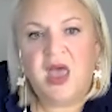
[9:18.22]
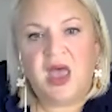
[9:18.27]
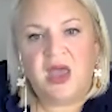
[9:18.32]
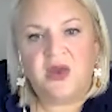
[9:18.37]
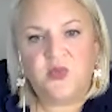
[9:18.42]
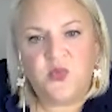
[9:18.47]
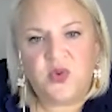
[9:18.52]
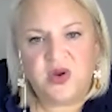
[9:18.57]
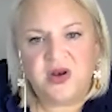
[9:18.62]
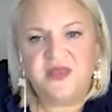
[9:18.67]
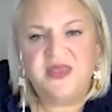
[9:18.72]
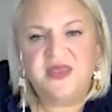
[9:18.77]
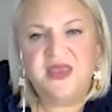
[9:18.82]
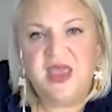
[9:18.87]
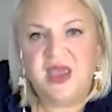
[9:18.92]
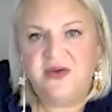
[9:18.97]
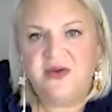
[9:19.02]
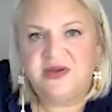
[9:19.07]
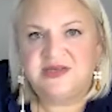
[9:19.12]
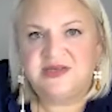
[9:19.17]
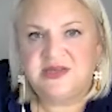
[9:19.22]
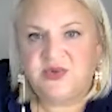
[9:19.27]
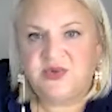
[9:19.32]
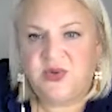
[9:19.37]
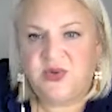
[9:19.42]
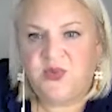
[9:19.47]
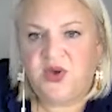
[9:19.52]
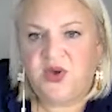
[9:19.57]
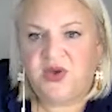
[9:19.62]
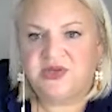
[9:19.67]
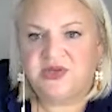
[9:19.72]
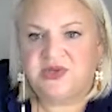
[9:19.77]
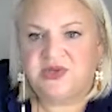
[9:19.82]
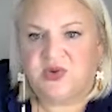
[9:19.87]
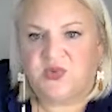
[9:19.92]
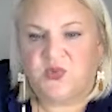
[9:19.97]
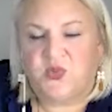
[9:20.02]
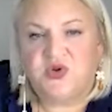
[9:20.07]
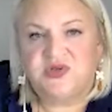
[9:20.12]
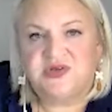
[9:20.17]
And one of the areas that we worked
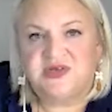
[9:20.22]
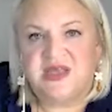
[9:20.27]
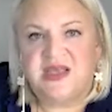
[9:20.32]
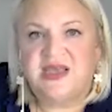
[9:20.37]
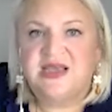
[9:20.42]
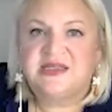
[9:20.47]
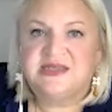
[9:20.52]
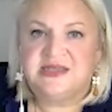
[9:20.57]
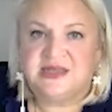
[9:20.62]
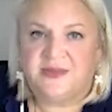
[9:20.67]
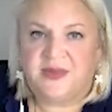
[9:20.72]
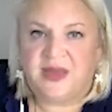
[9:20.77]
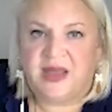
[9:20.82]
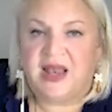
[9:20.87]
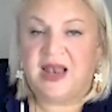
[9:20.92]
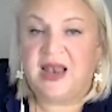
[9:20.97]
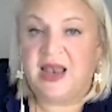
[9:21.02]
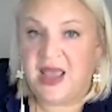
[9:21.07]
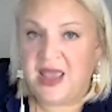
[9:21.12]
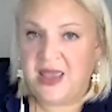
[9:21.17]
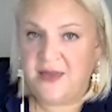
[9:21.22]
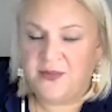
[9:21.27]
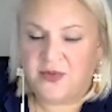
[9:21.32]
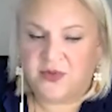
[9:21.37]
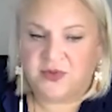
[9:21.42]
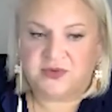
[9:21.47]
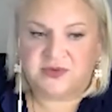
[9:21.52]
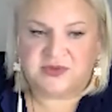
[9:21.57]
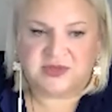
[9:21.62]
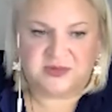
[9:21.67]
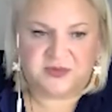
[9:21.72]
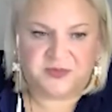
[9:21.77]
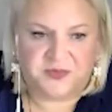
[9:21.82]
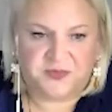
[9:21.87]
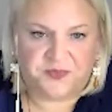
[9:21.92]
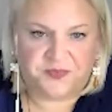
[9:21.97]
on was the exhibit labels.